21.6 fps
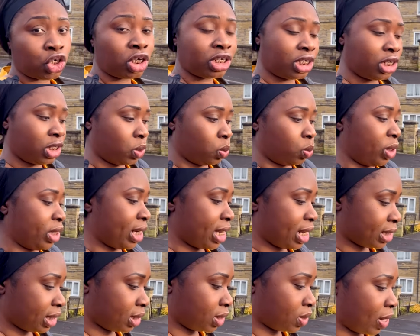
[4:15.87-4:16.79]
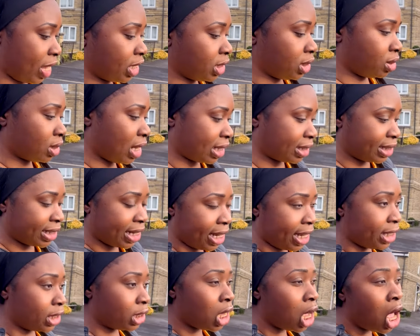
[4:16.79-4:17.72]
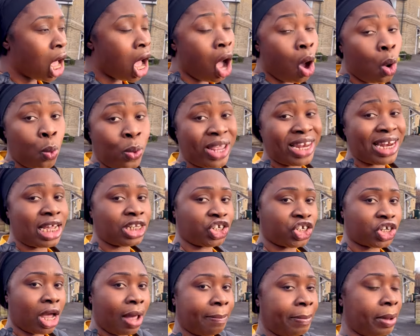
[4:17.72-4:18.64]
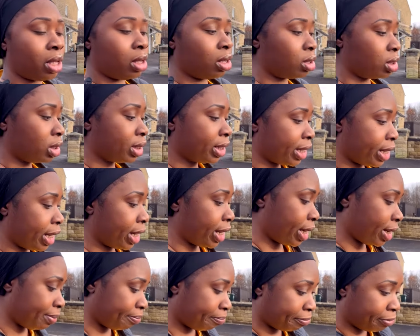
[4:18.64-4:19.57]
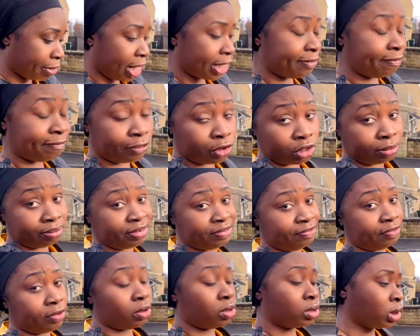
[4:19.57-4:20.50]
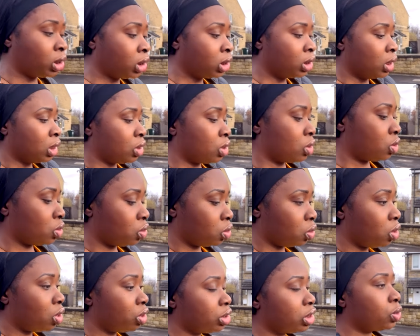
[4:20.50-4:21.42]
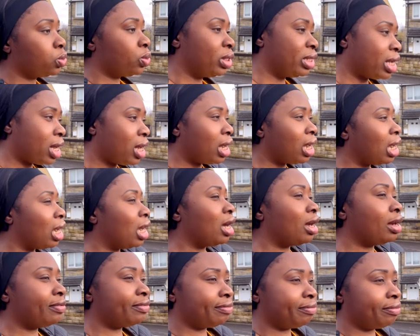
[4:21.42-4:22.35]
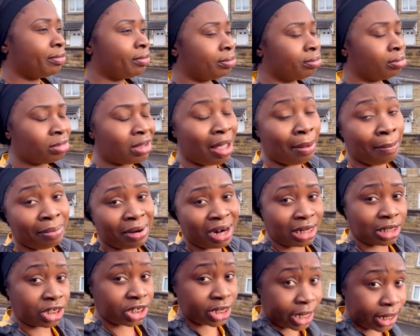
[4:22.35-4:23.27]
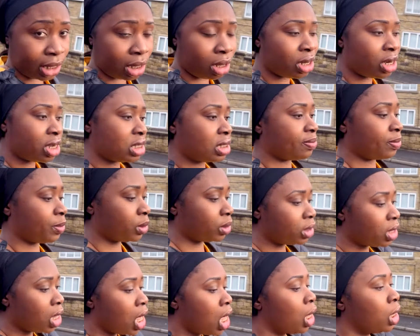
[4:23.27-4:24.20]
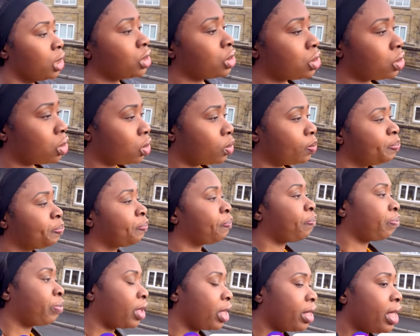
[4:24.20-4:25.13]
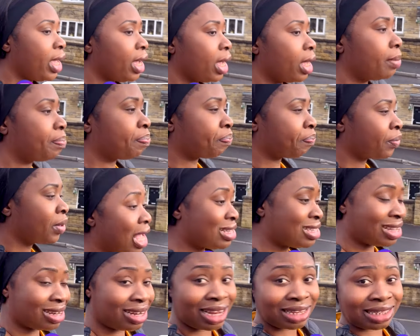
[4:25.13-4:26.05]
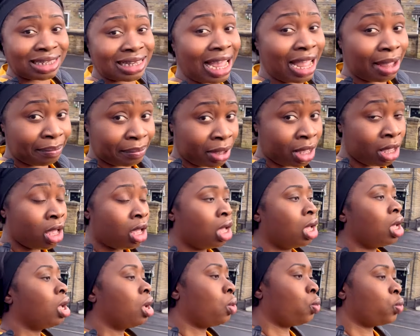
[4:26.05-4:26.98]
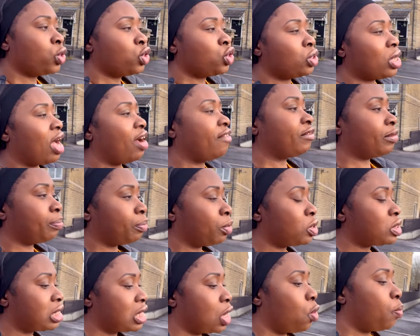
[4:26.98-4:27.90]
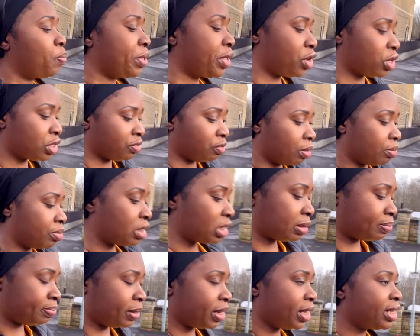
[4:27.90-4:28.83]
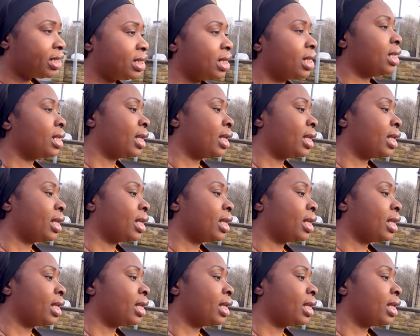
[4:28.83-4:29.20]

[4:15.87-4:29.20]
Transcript: is Winner. So I used to attend Winner Chapel in Bradford before. So until we now have a branch here in Huddersfield. So yeah, as at that time, we used to have a bus that would pick us from this place